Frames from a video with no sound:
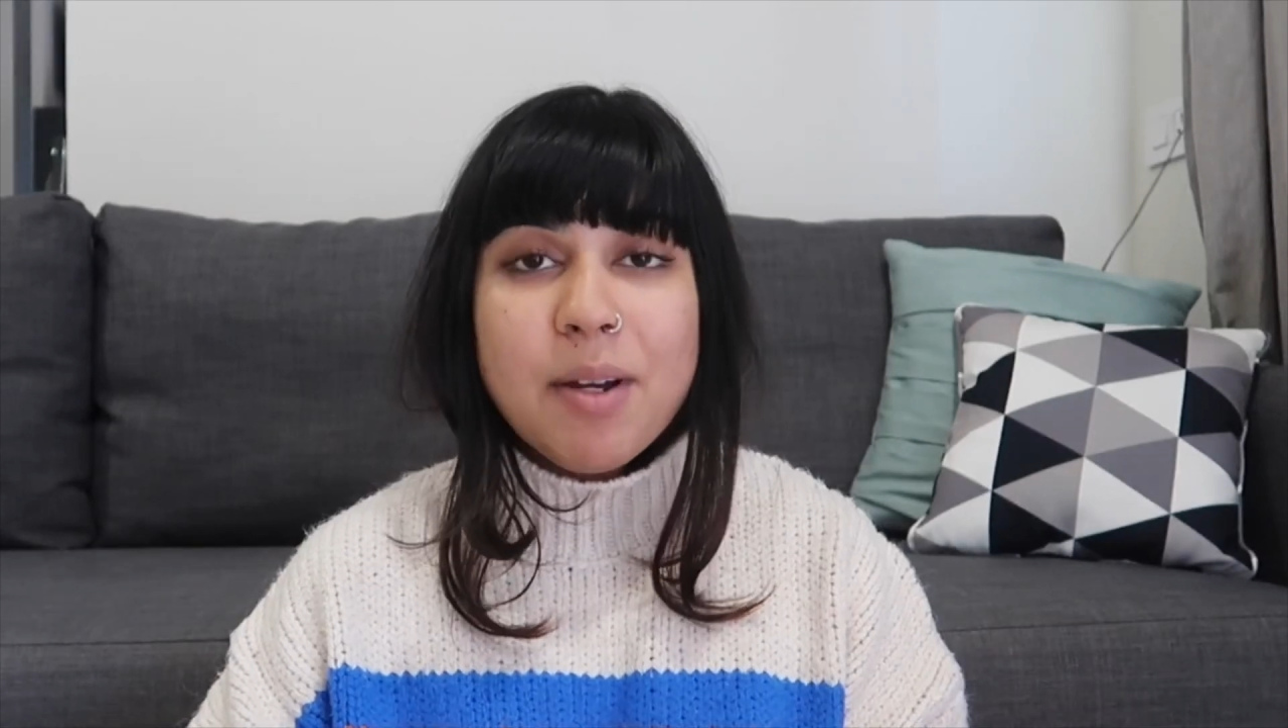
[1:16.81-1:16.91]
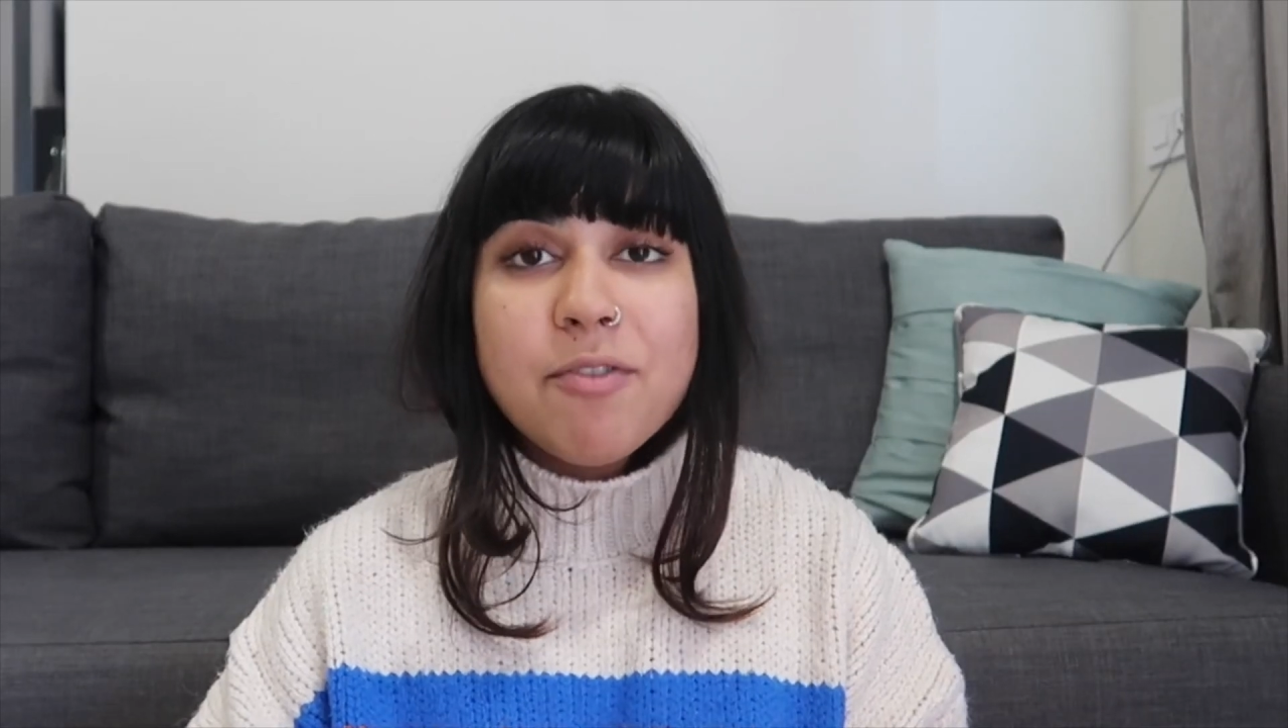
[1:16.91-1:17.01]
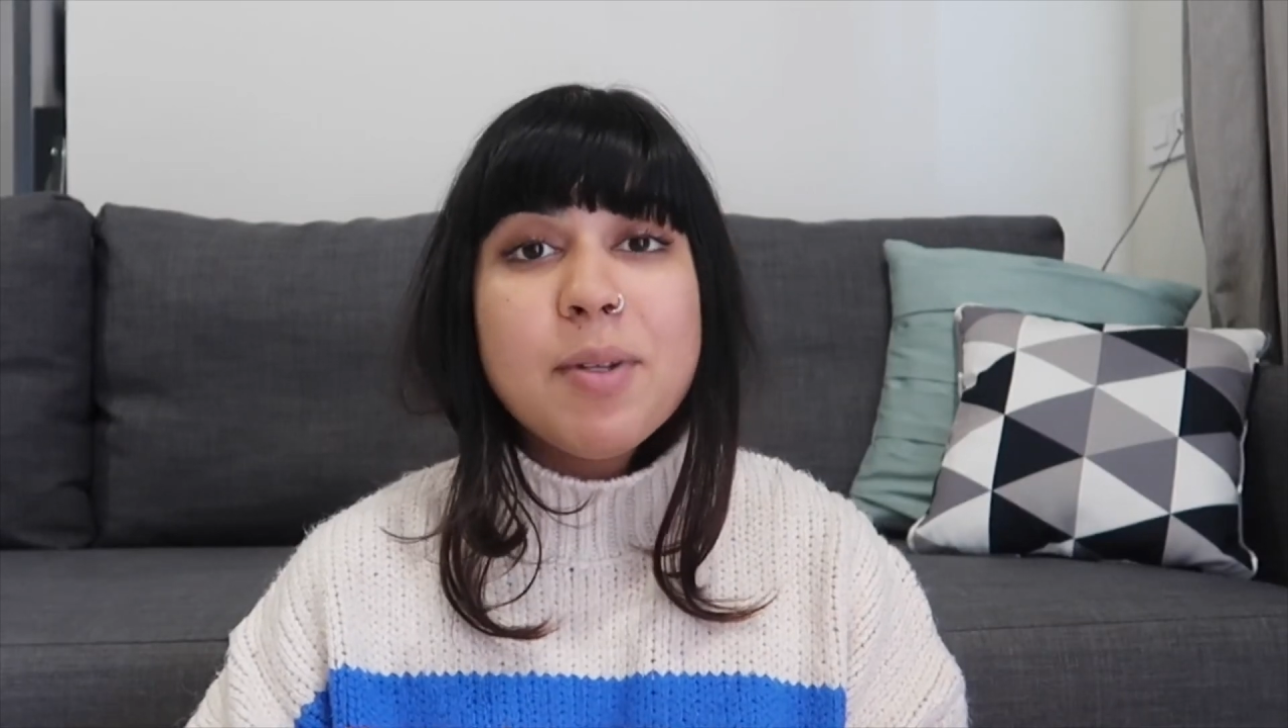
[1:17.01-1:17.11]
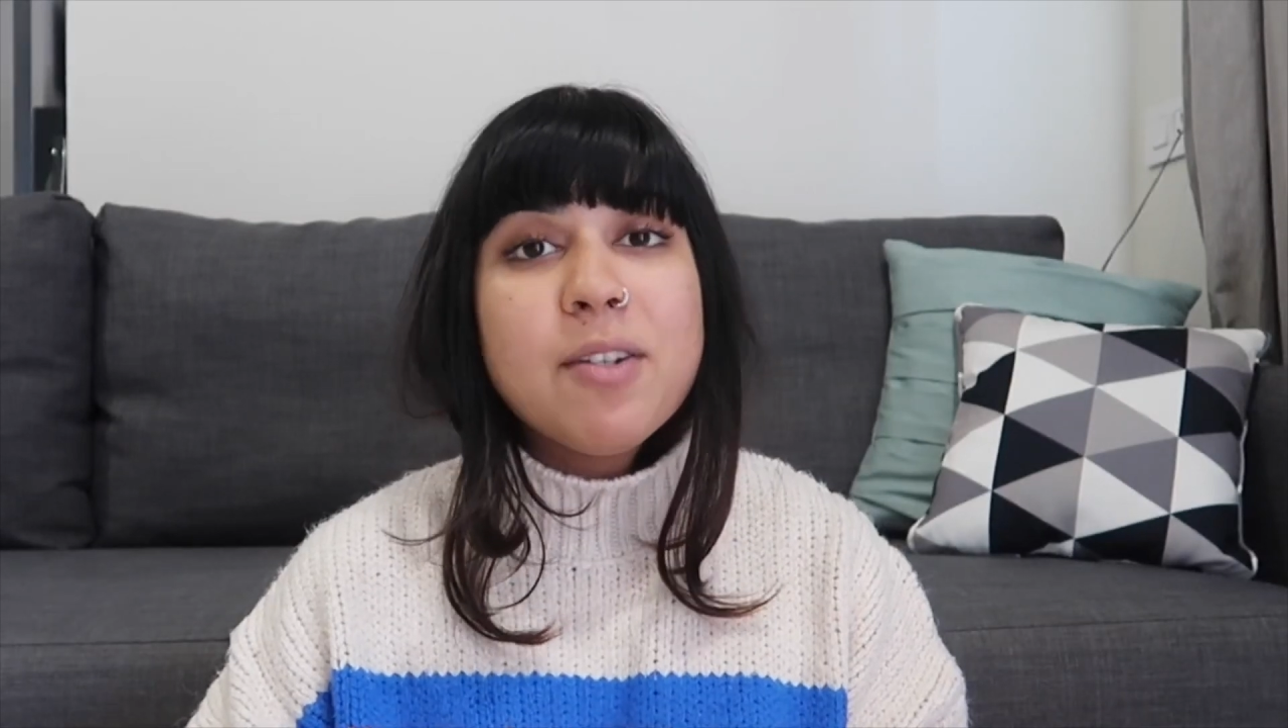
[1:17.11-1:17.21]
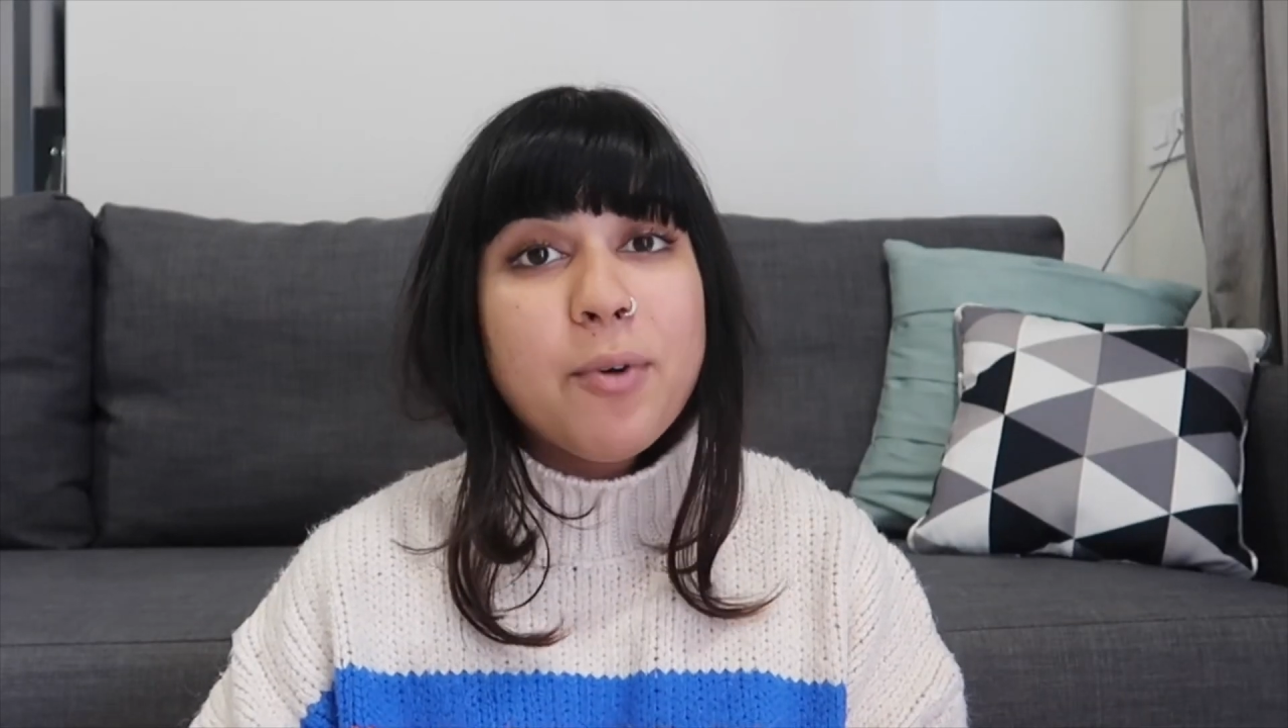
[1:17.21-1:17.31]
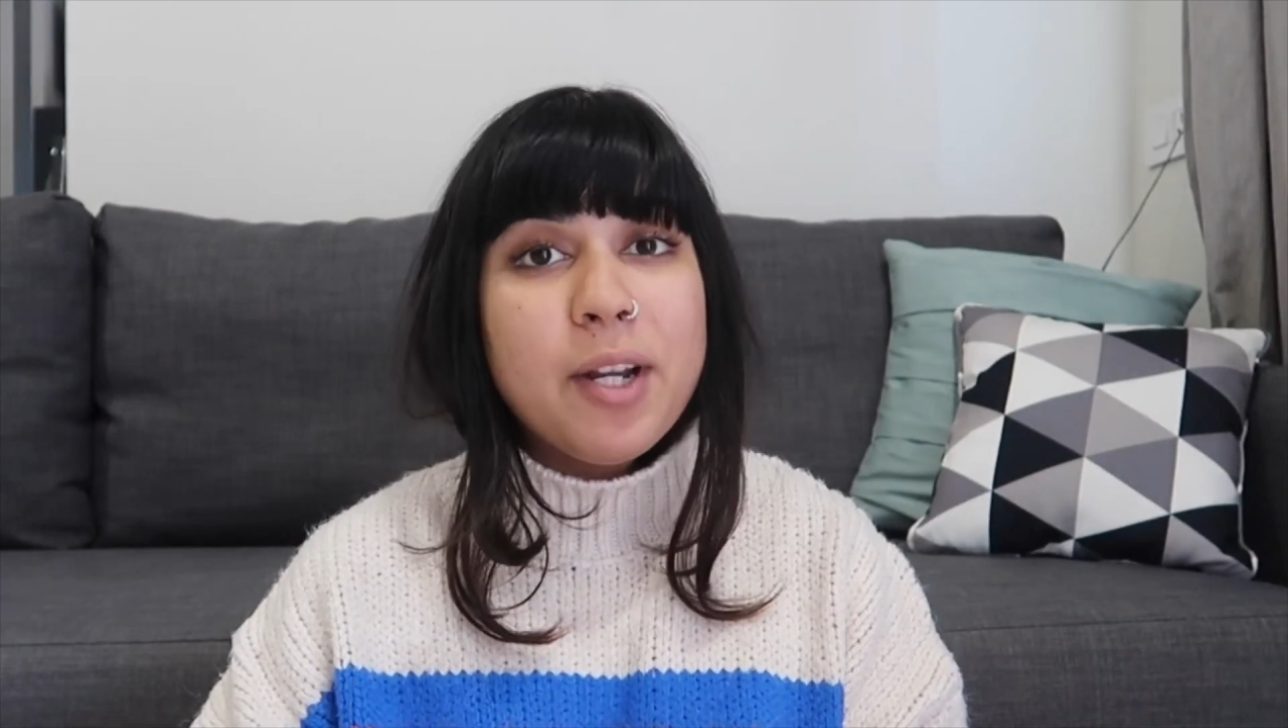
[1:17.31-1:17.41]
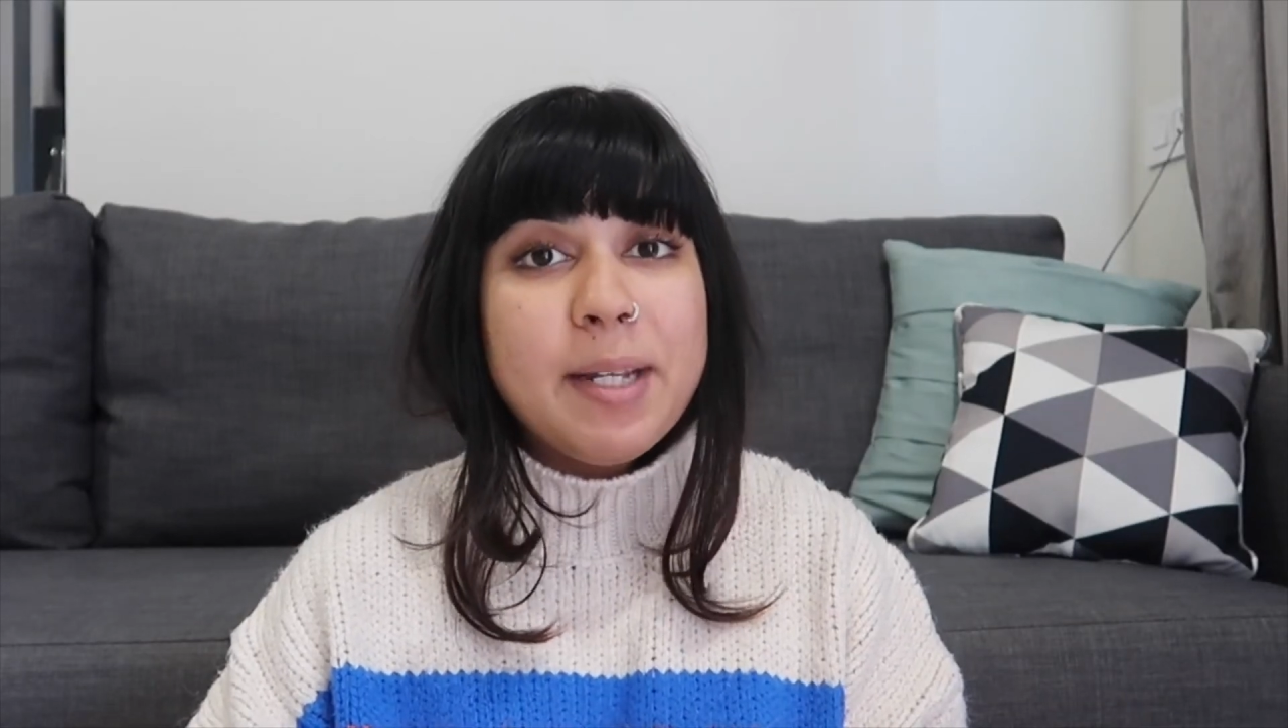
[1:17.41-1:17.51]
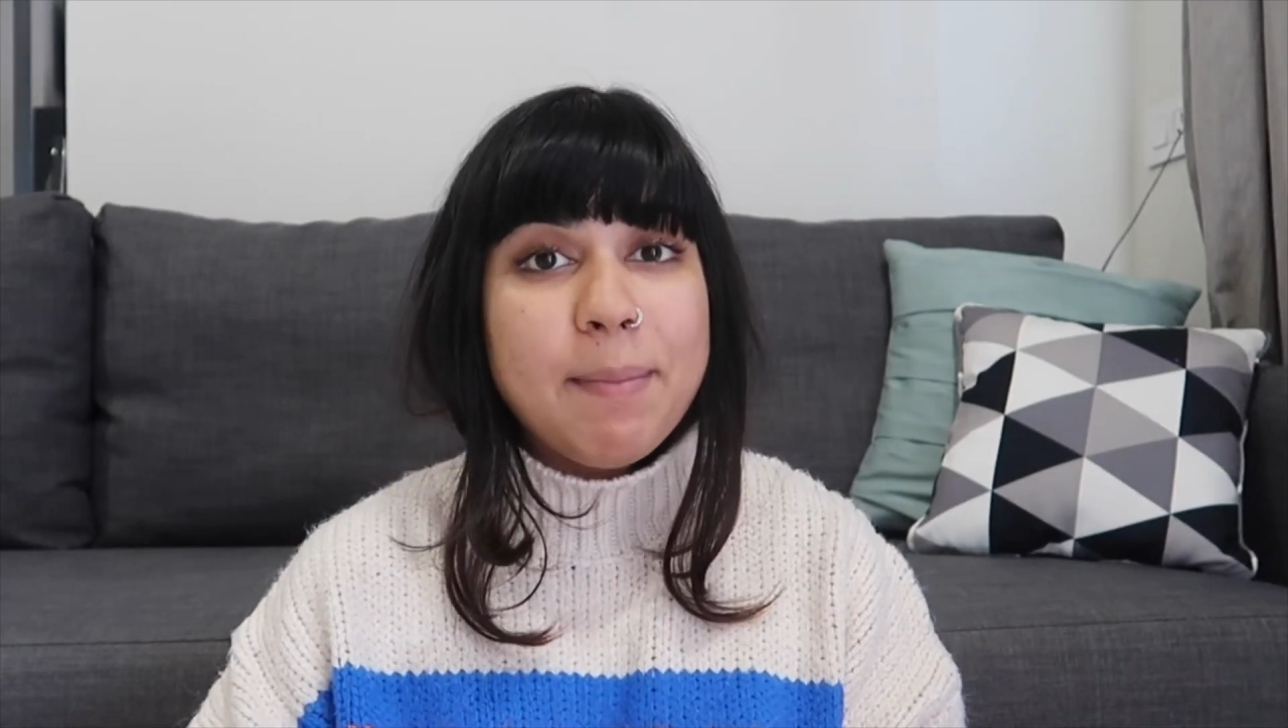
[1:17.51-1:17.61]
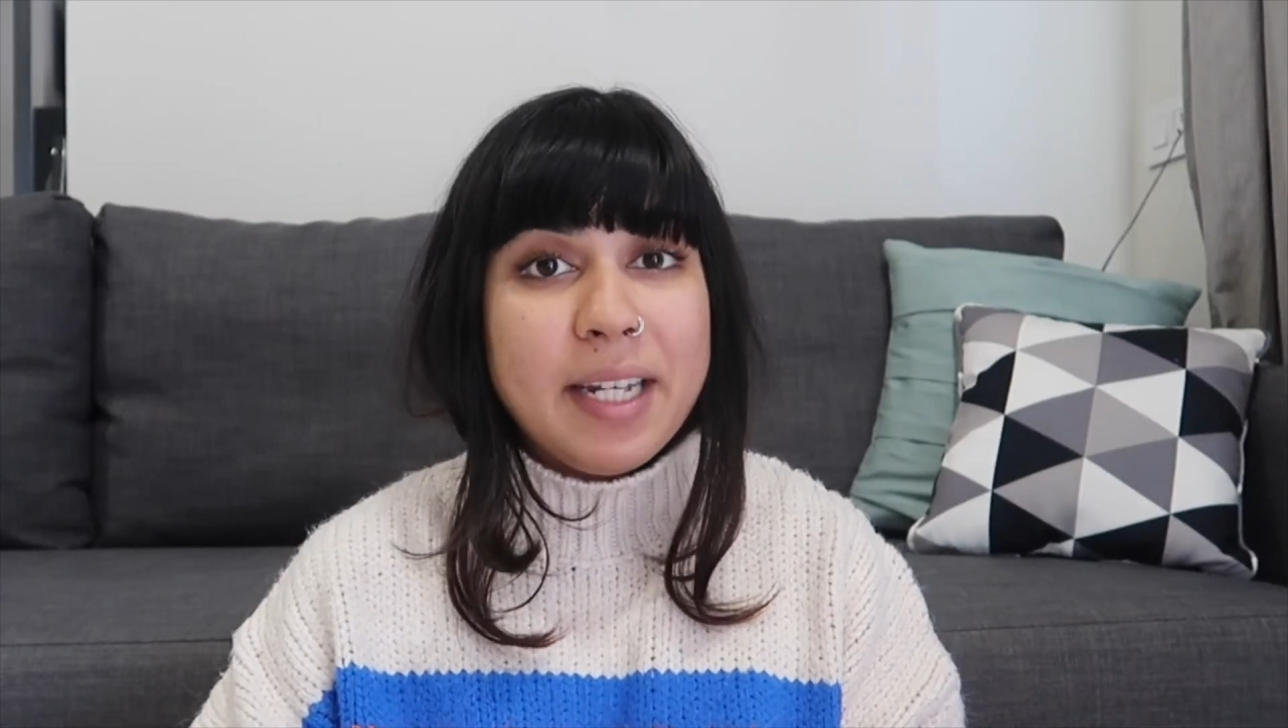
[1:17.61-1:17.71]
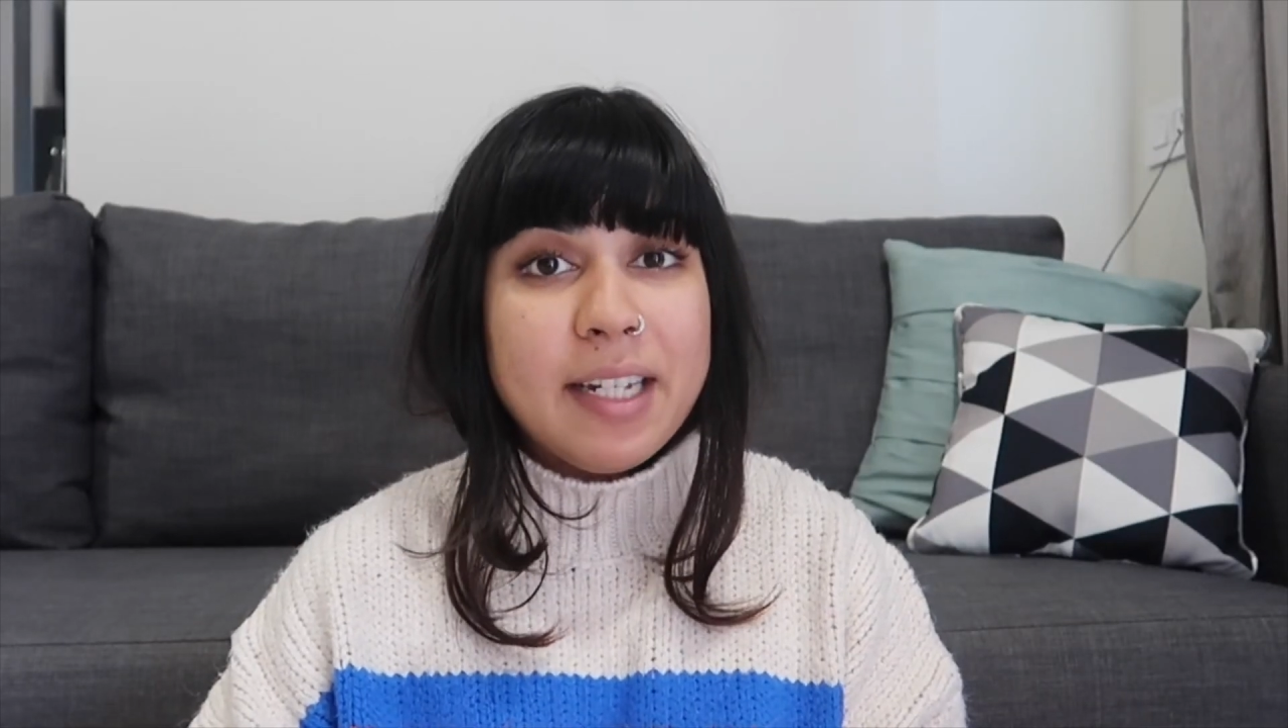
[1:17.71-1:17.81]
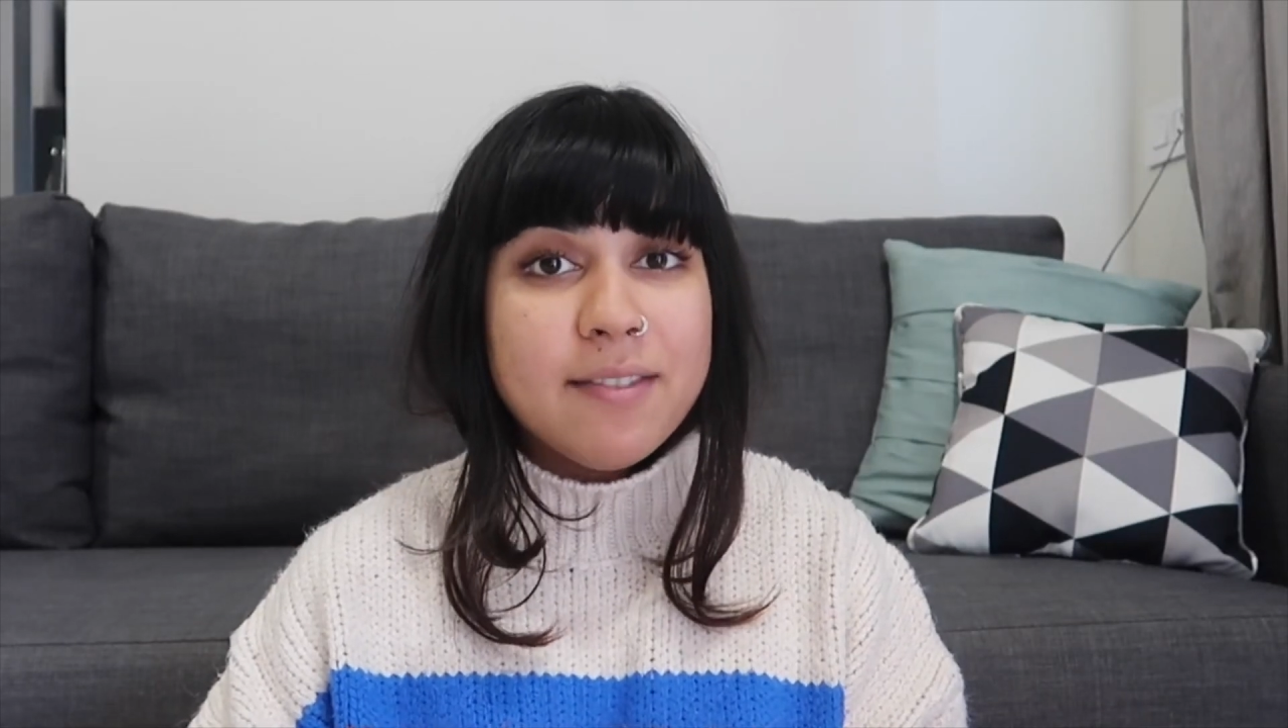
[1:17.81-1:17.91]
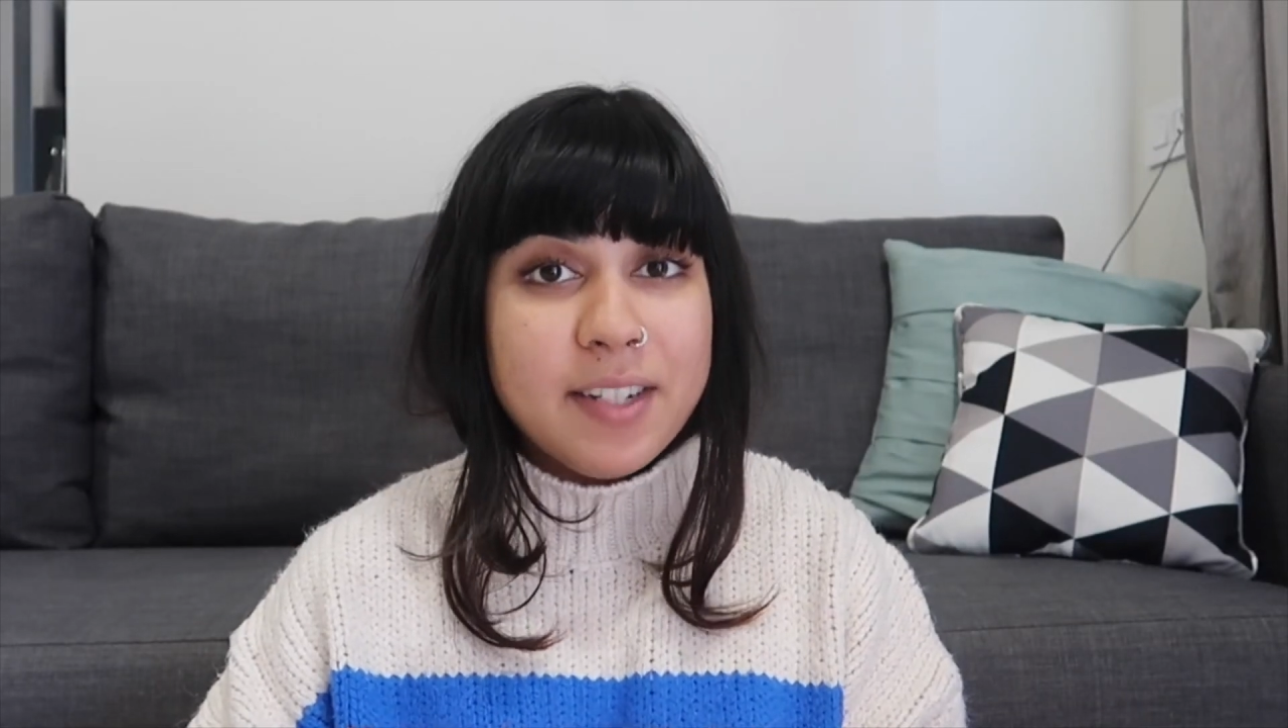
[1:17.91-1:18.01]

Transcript: I've been avoiding making